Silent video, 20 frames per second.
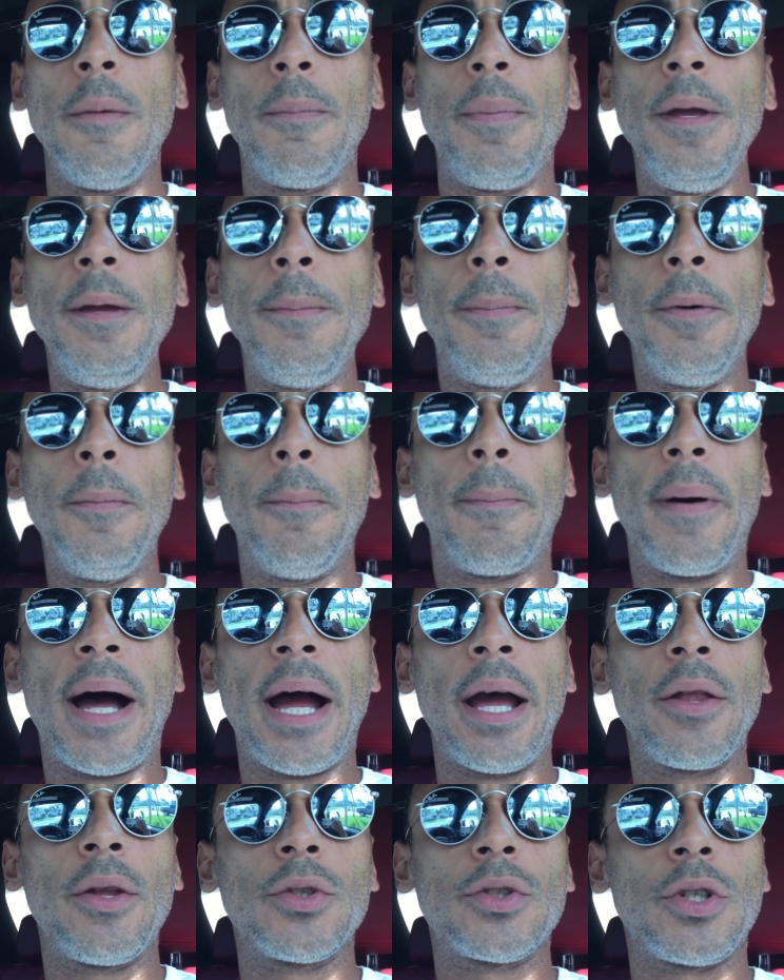People
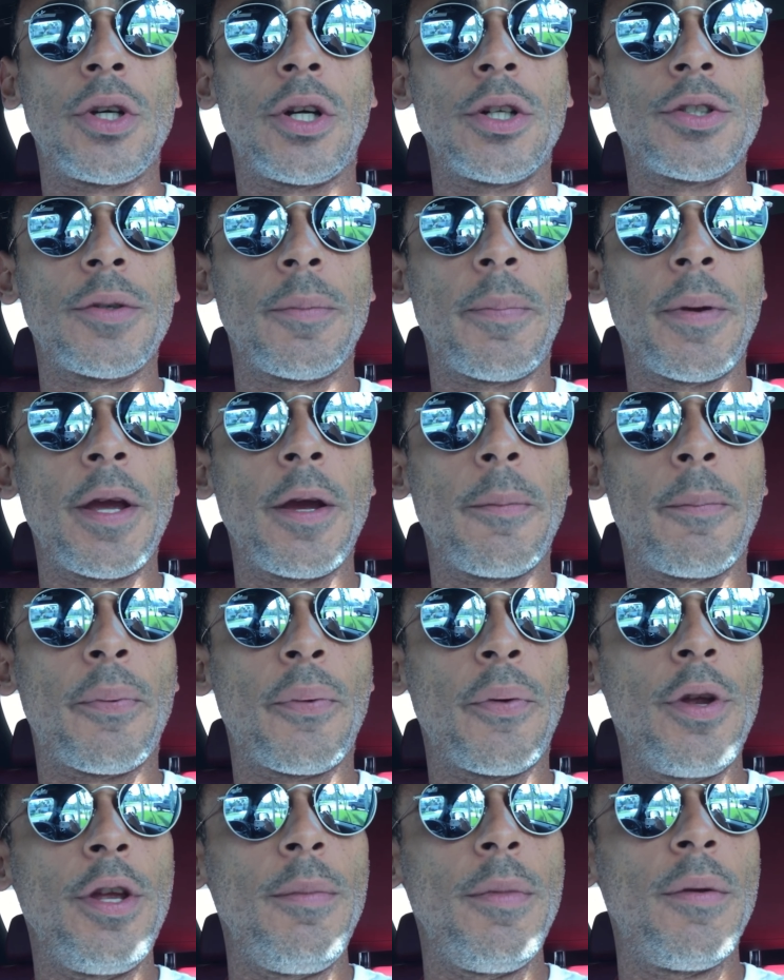buy those cars and pay a
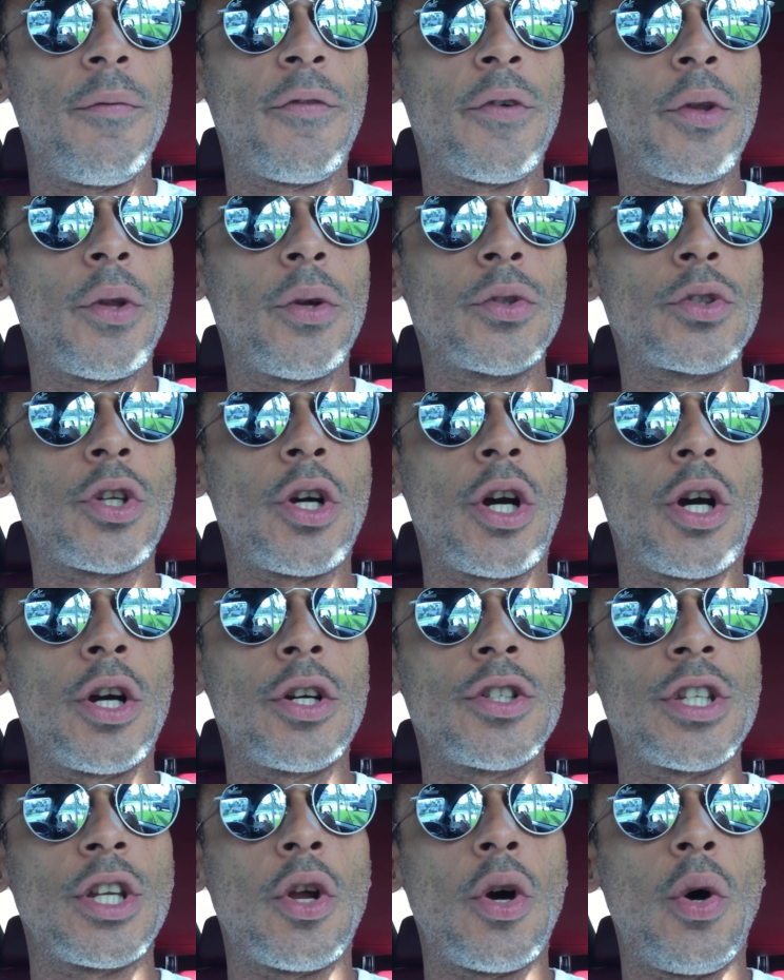premium for those
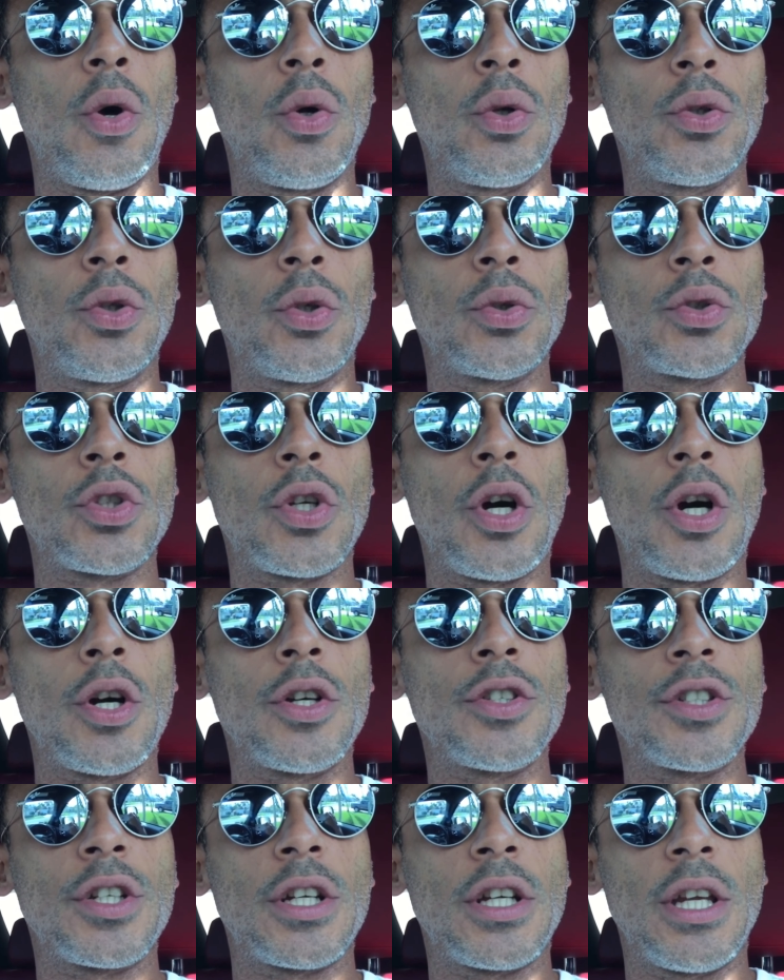cars and hold those
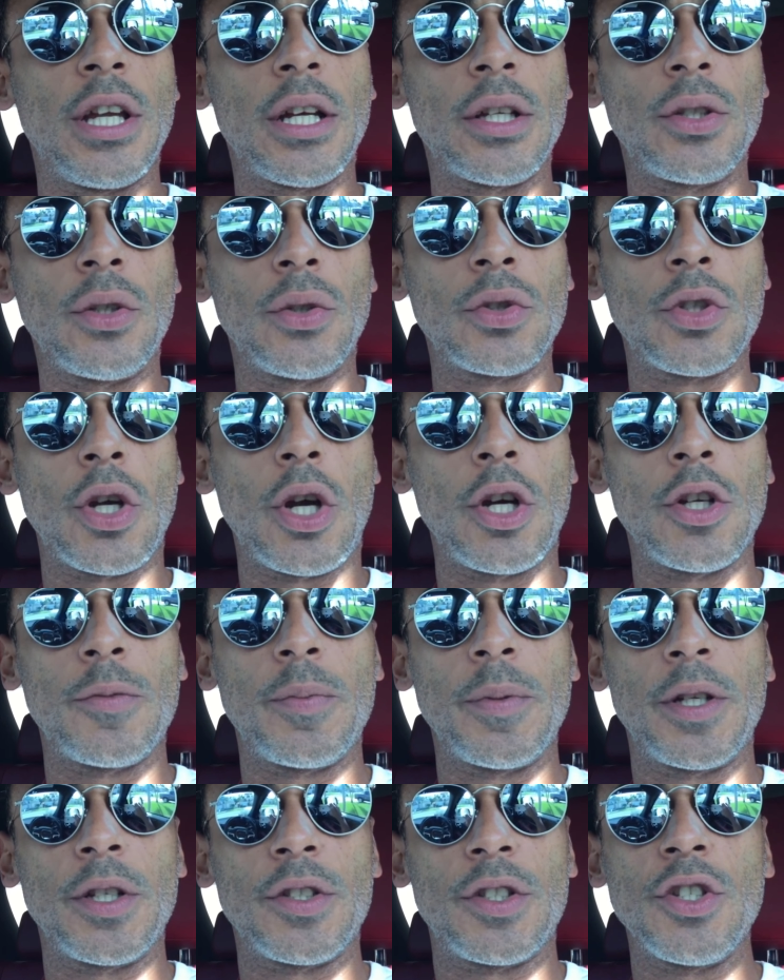cars and collect those cars
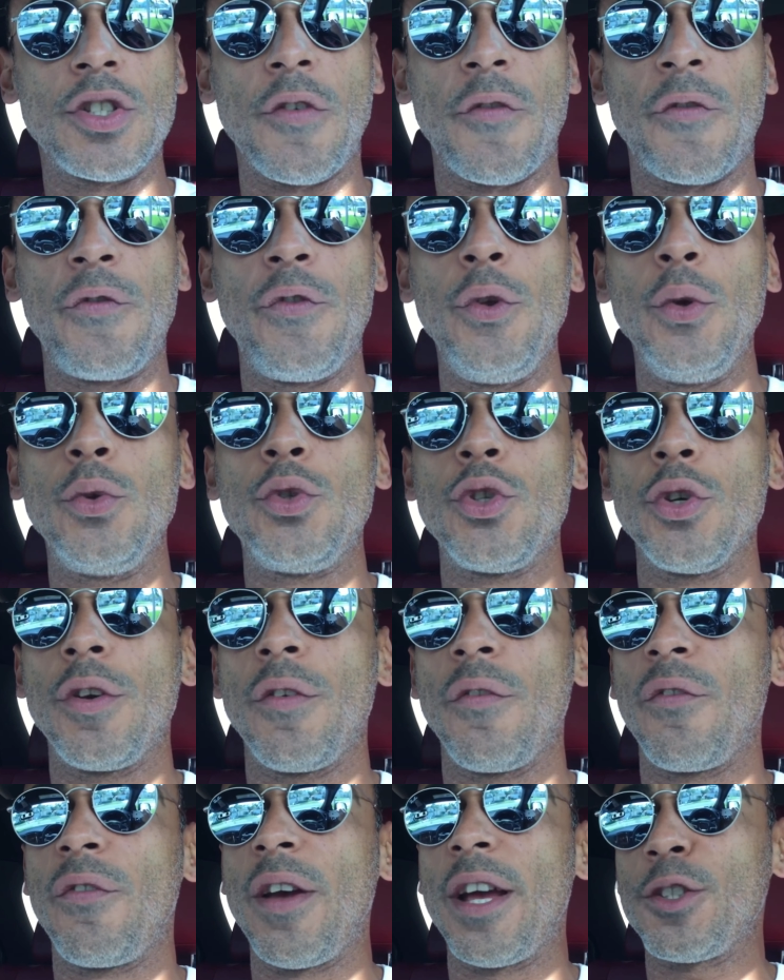because there's a future
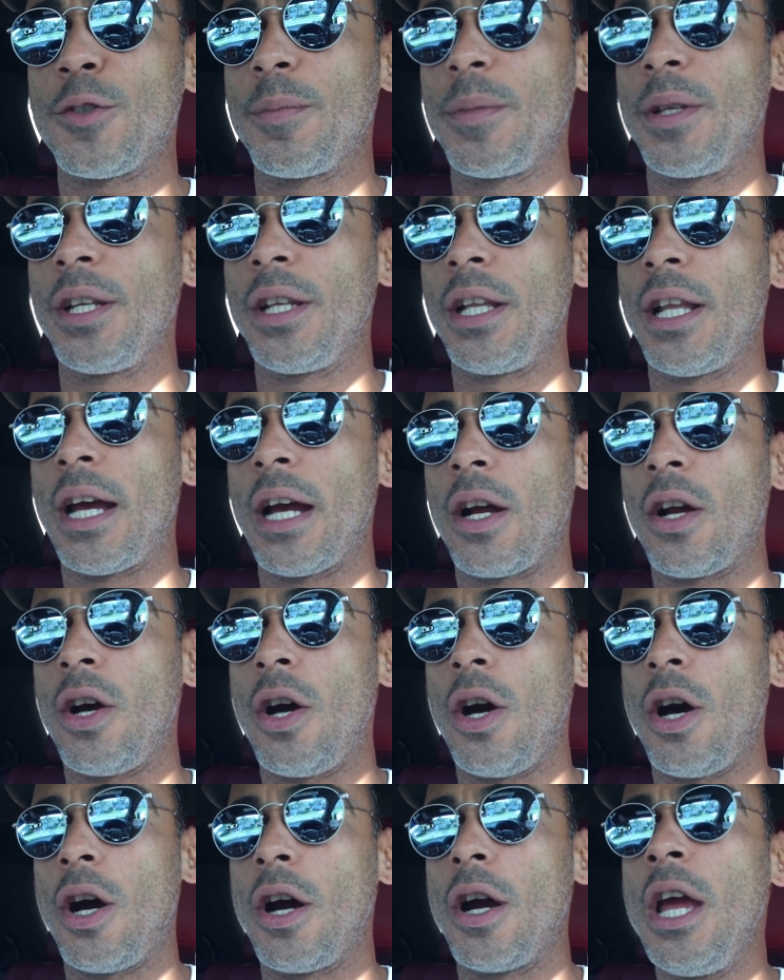investment in that
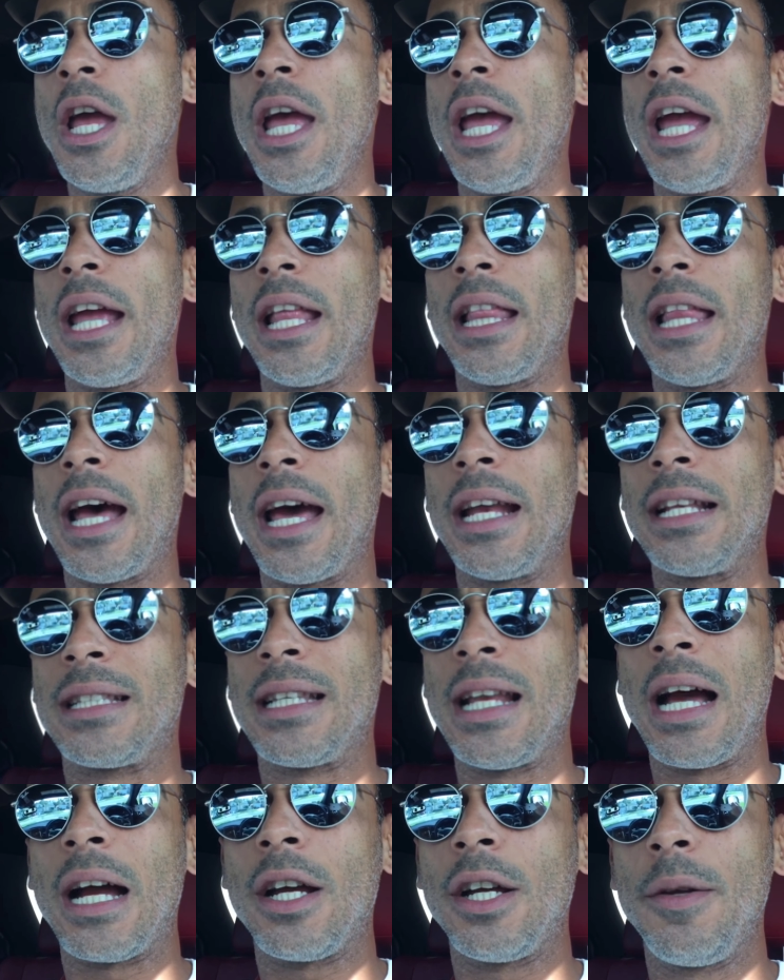car, in that it's
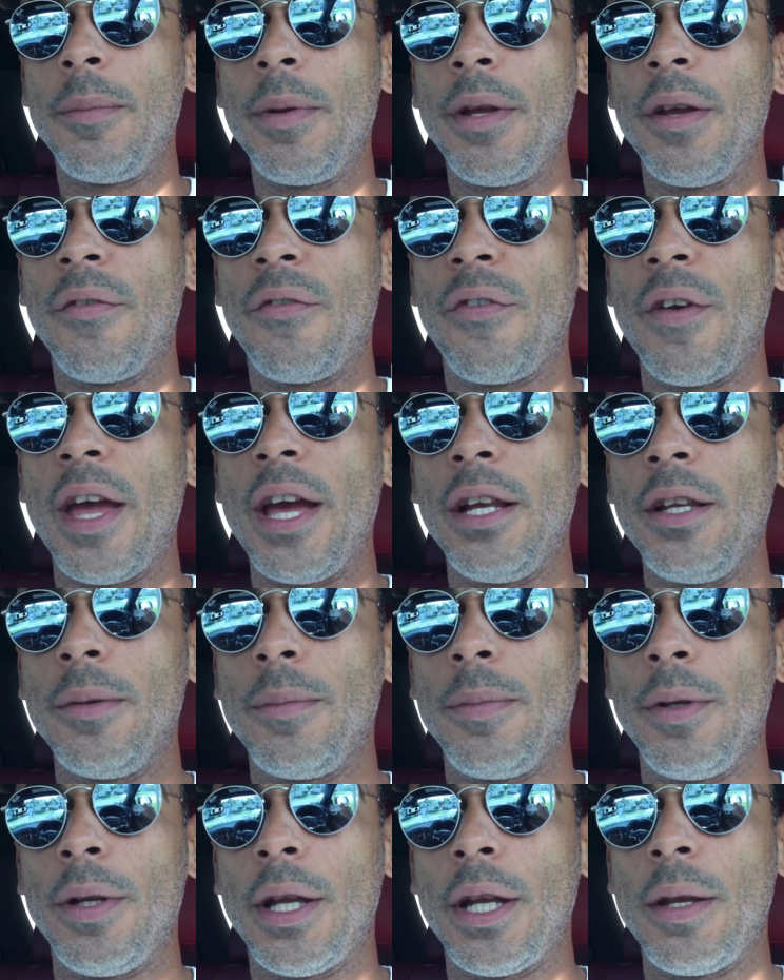not going to be
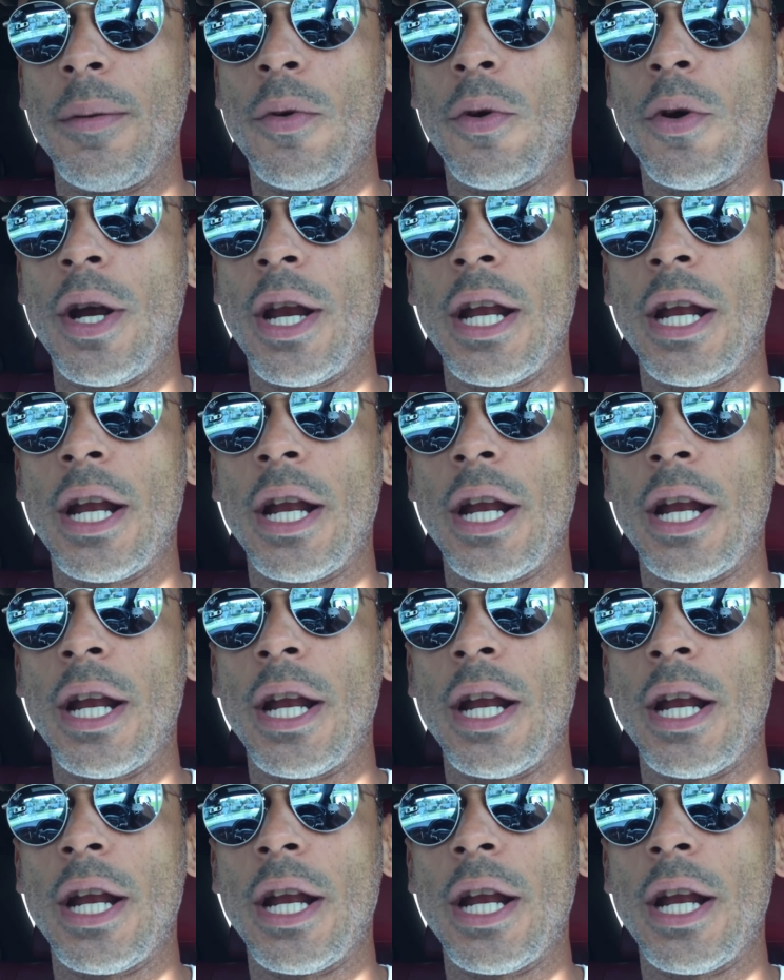available anymore.